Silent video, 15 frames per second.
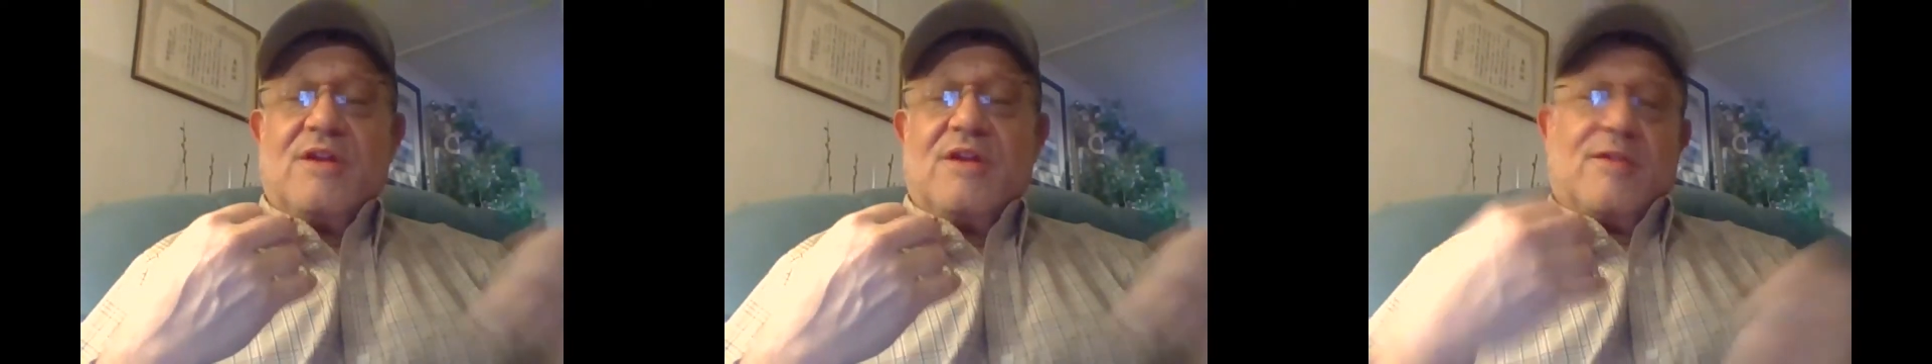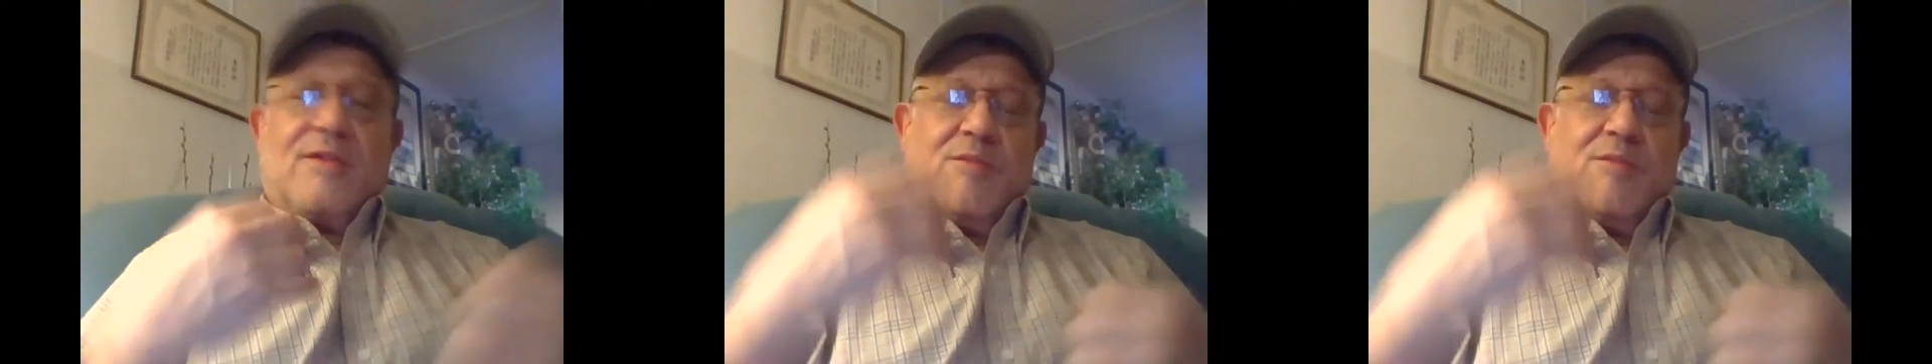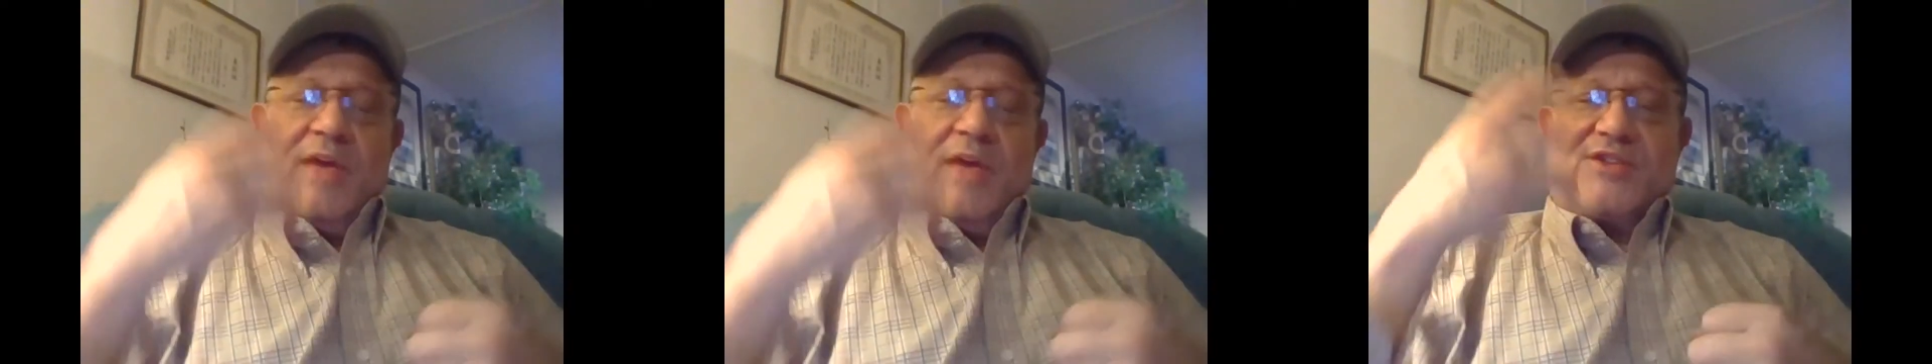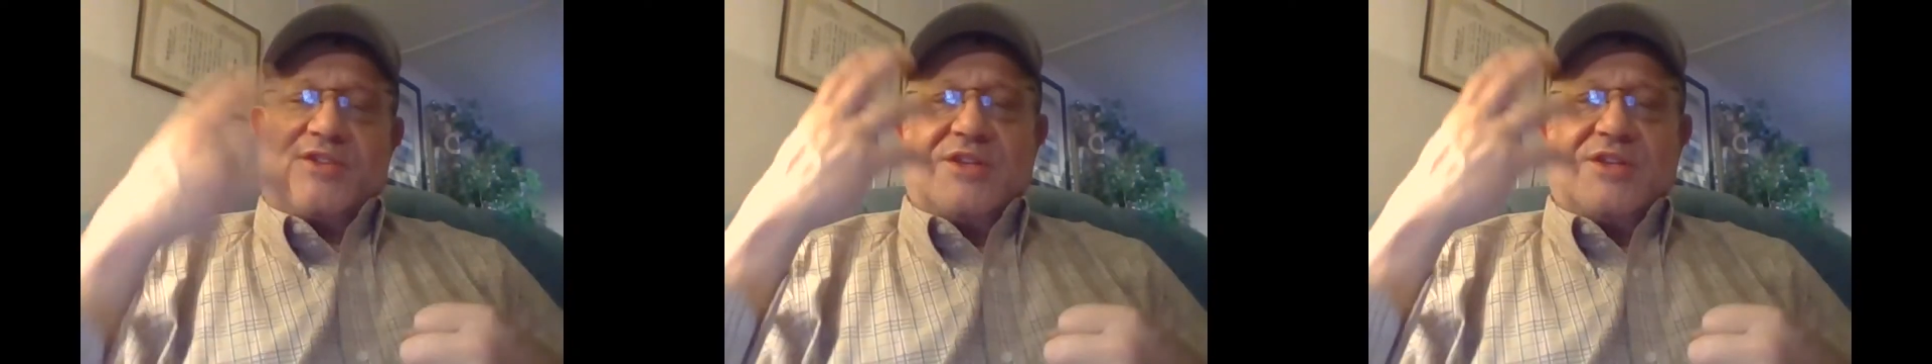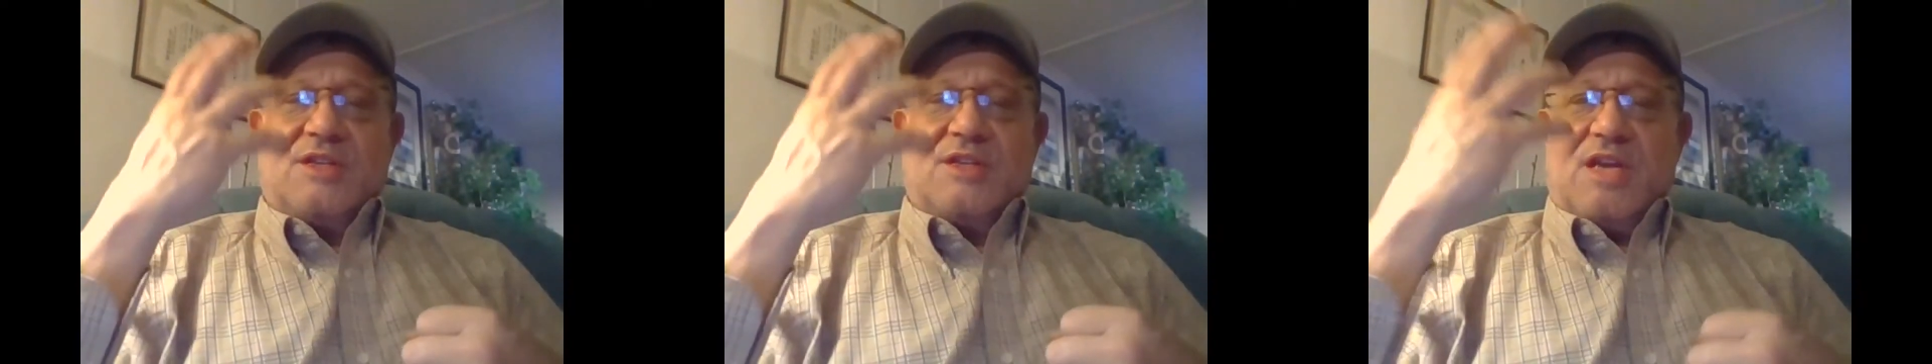The
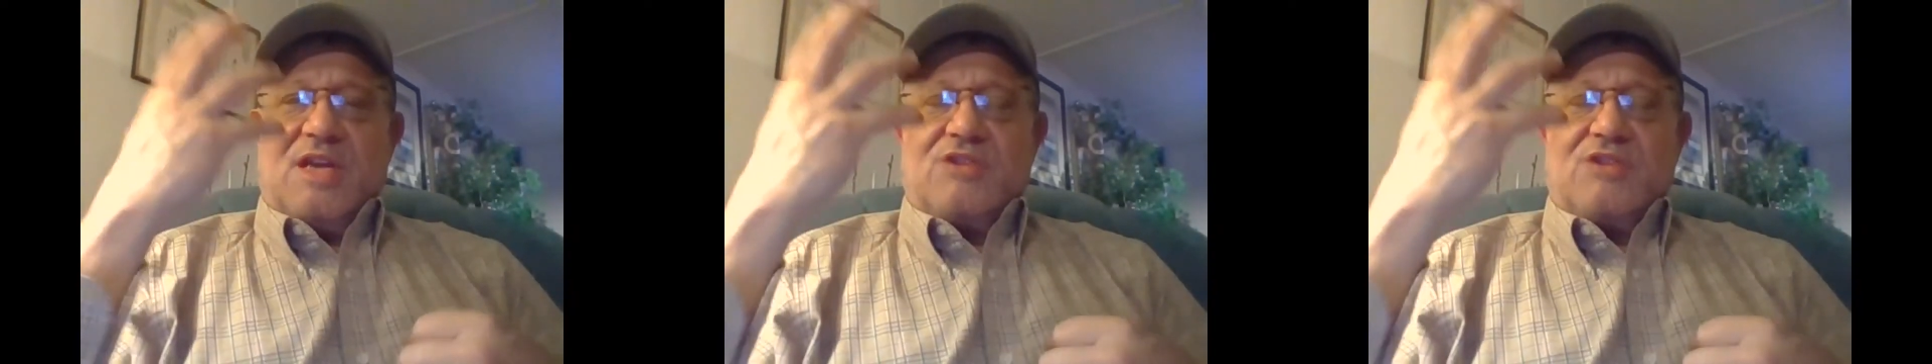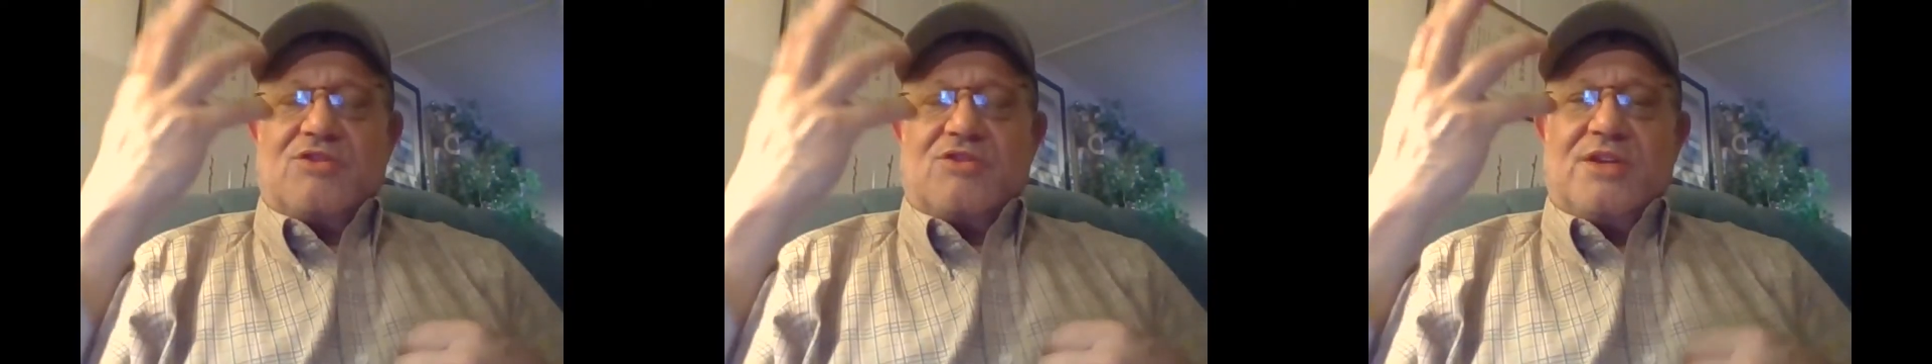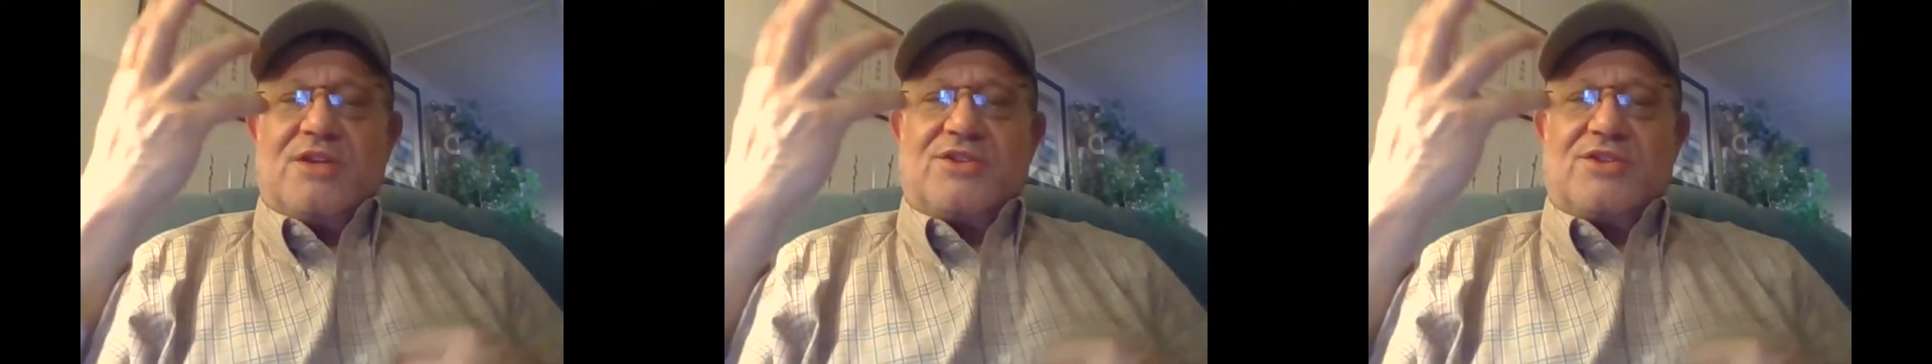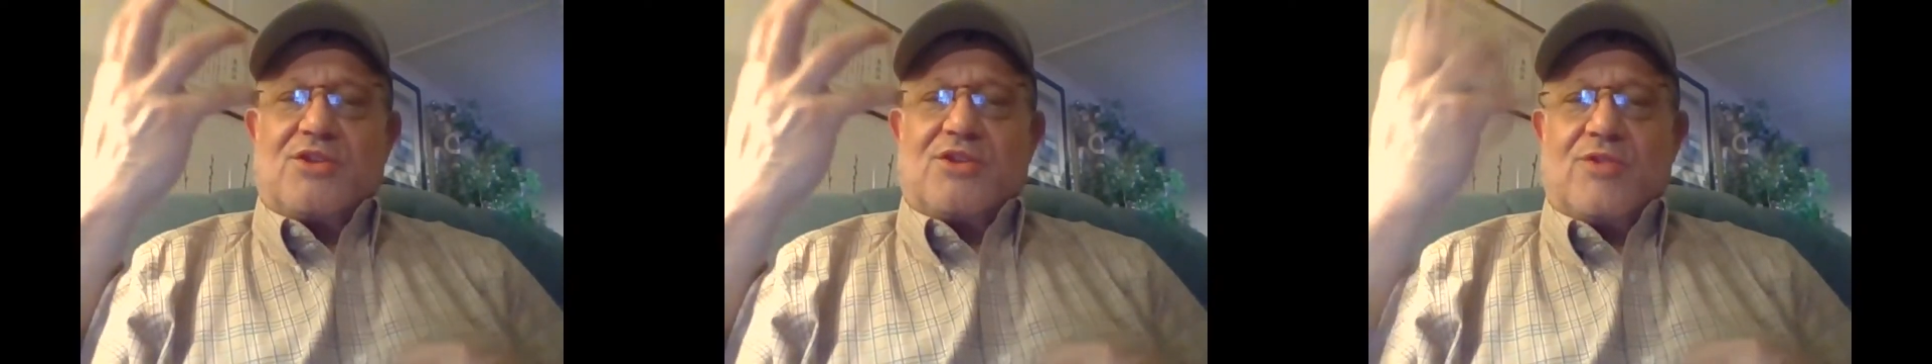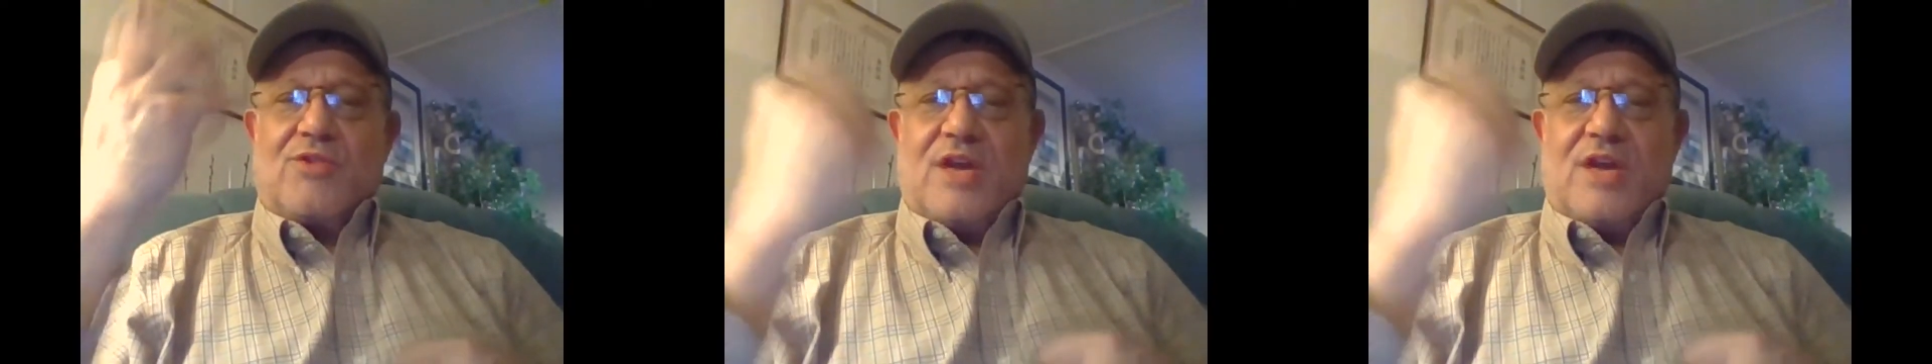masculine nature is the
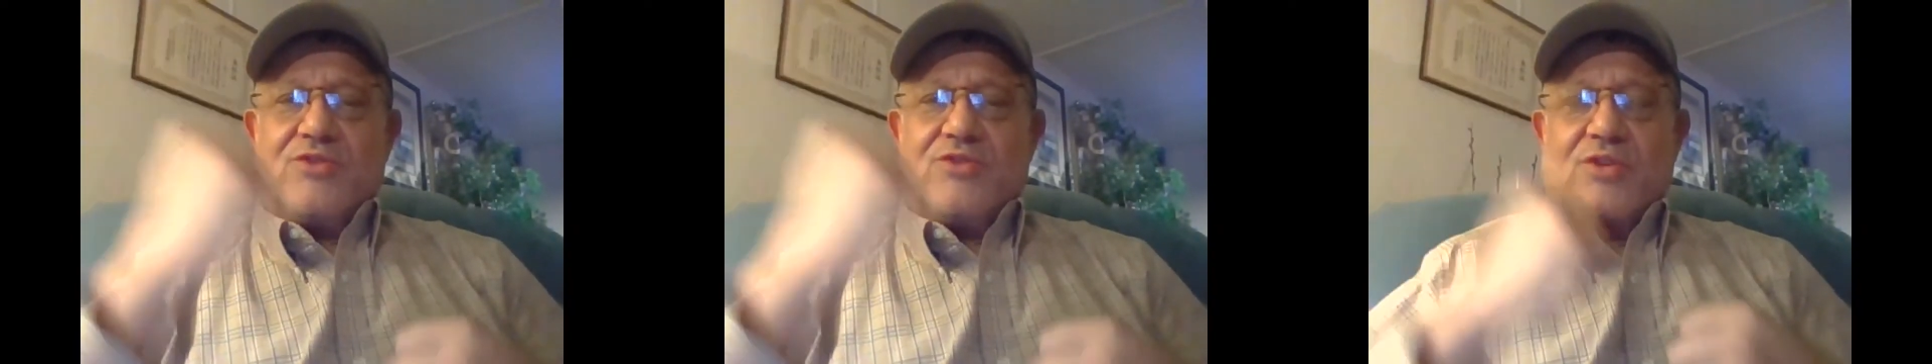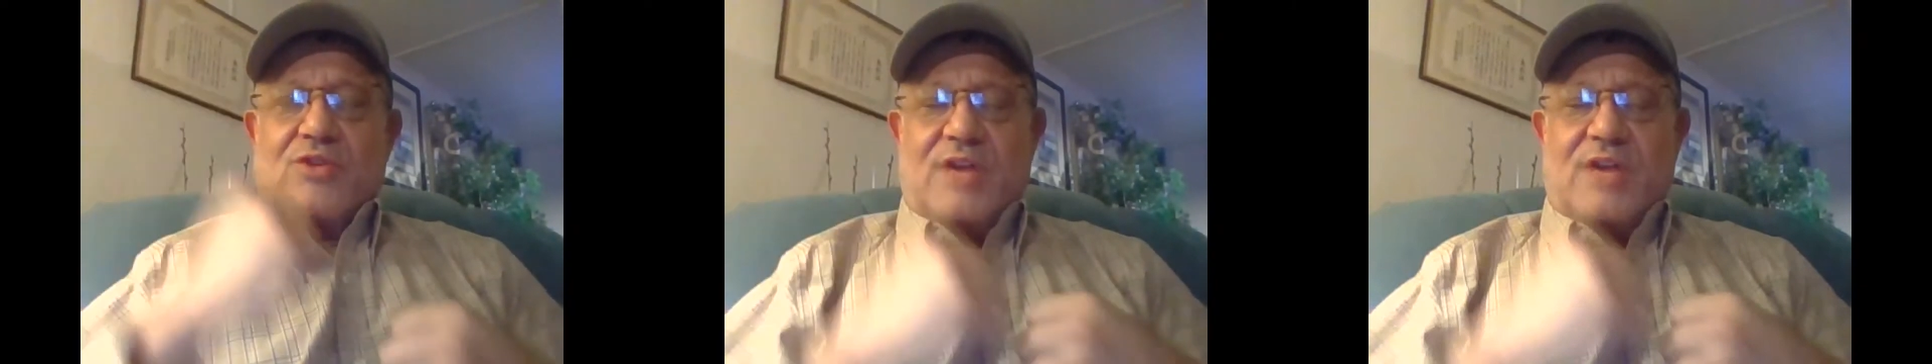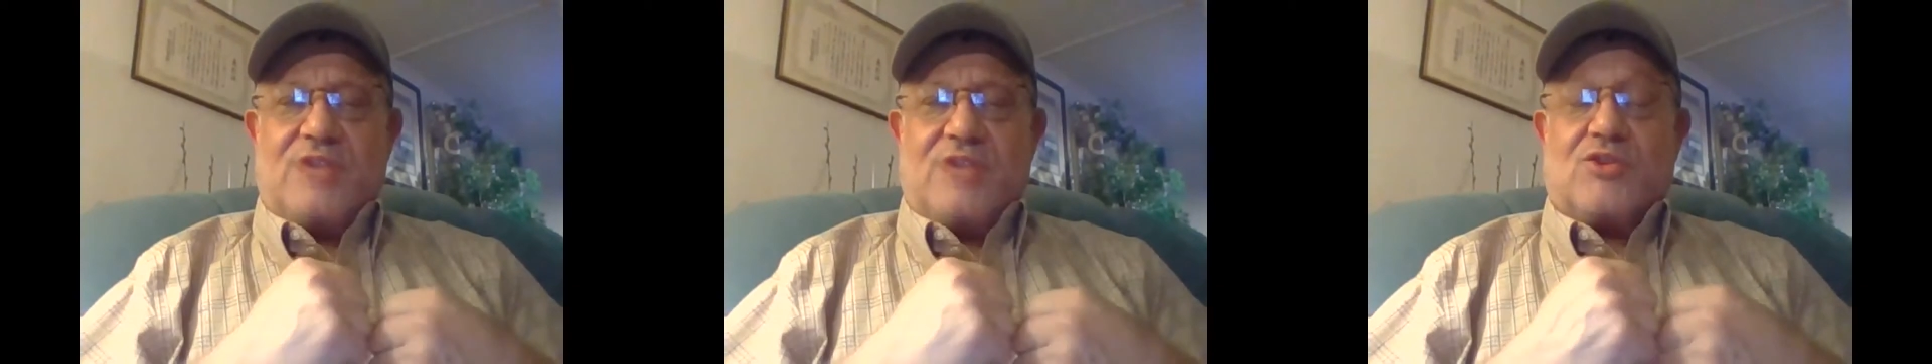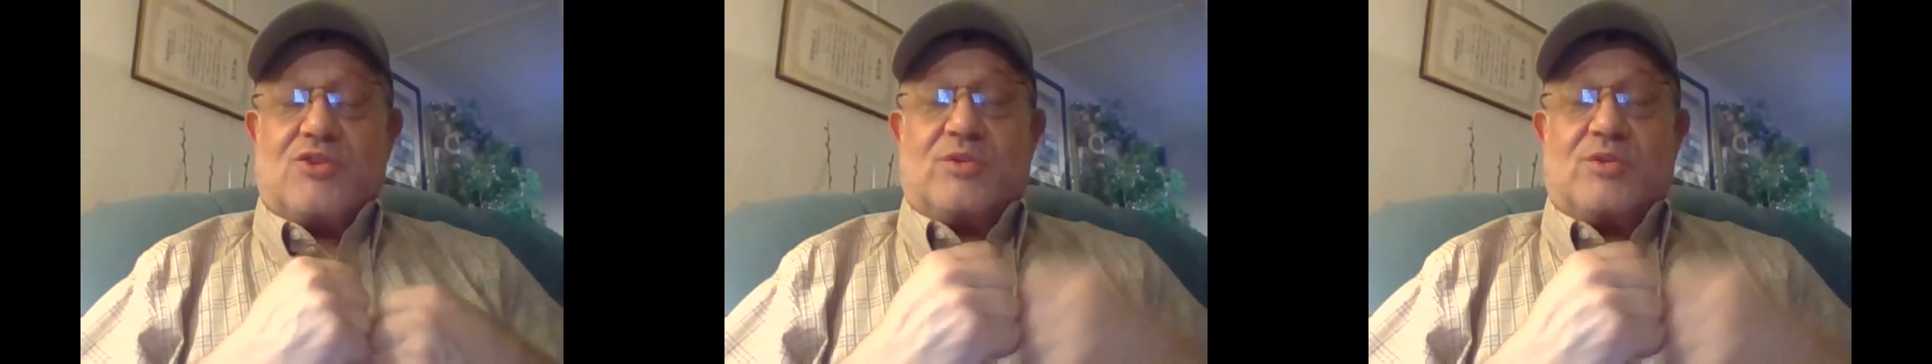creator nature,